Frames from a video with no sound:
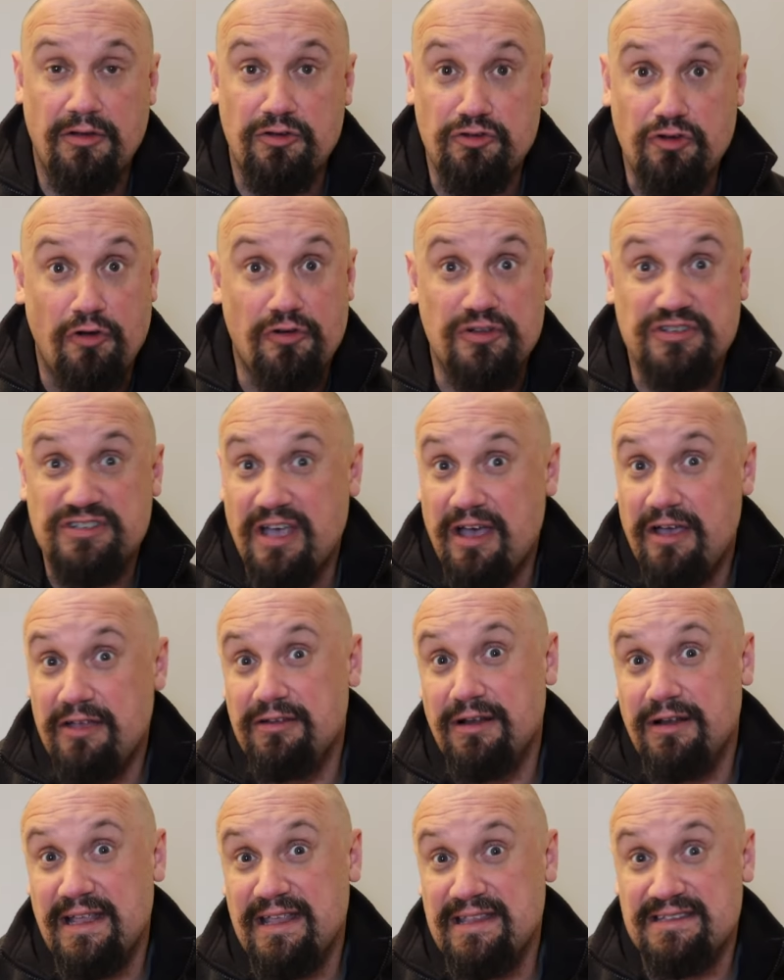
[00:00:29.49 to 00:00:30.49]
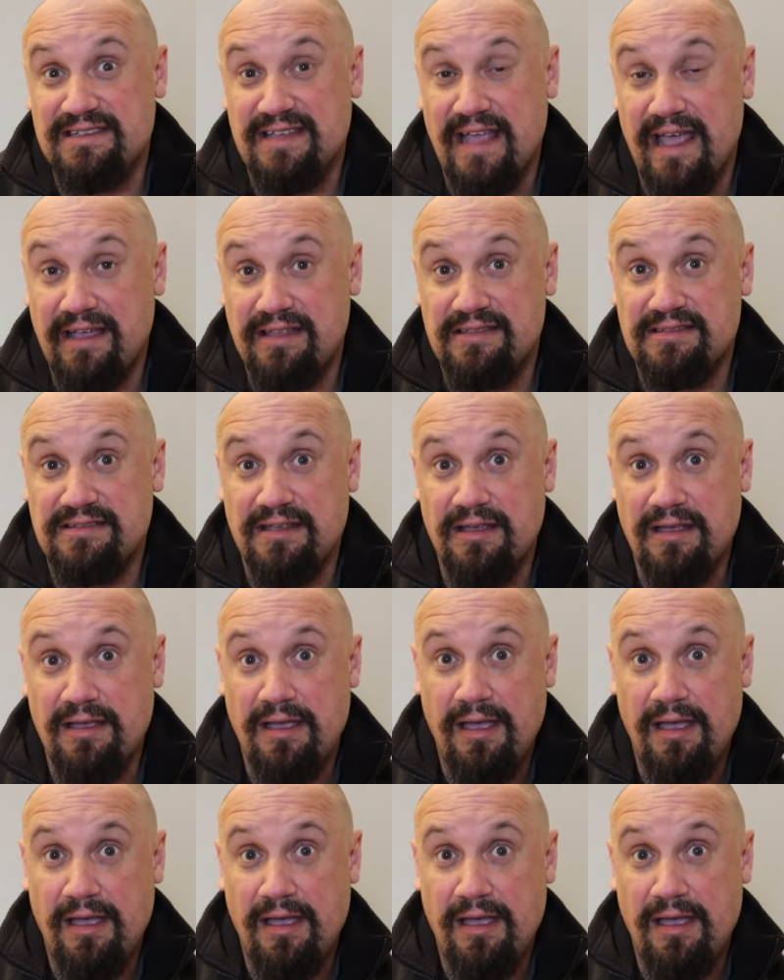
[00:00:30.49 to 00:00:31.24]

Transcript: nocturnal insects.